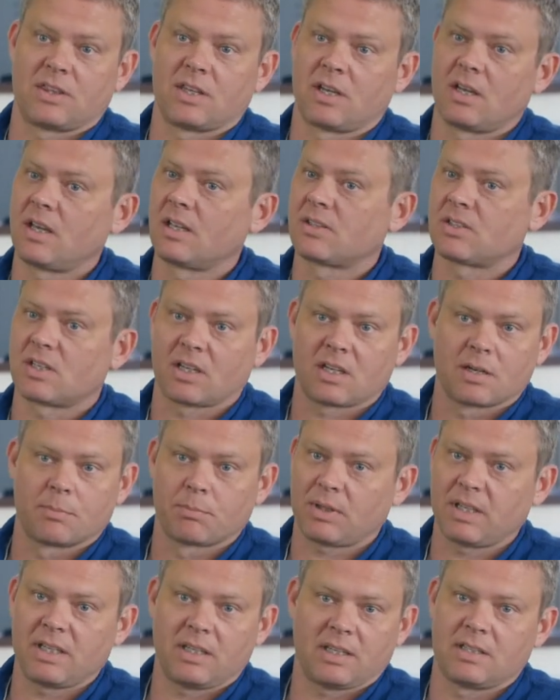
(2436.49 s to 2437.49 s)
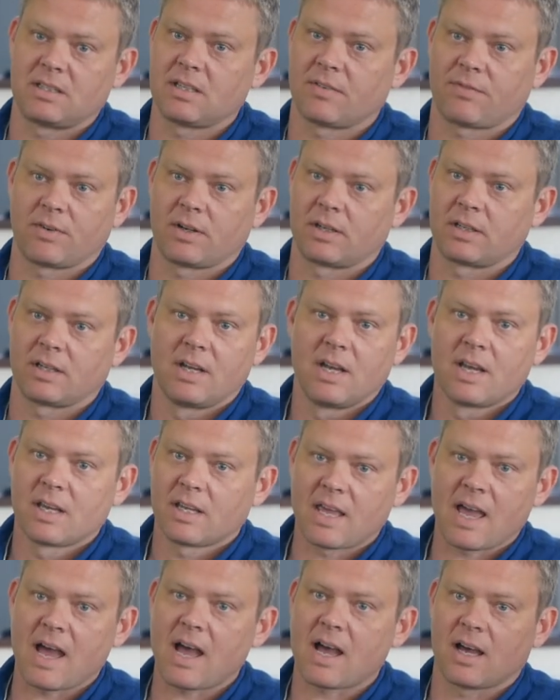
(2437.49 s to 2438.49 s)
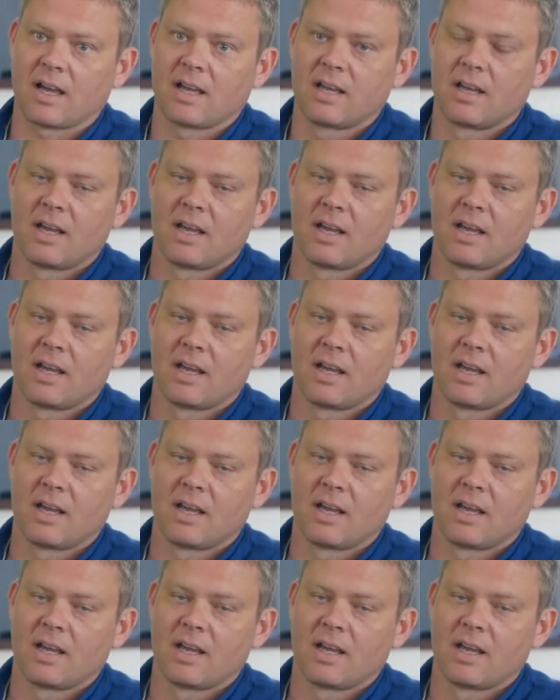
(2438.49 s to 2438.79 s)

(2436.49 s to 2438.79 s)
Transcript: that it's a completely different. Right. Yeah.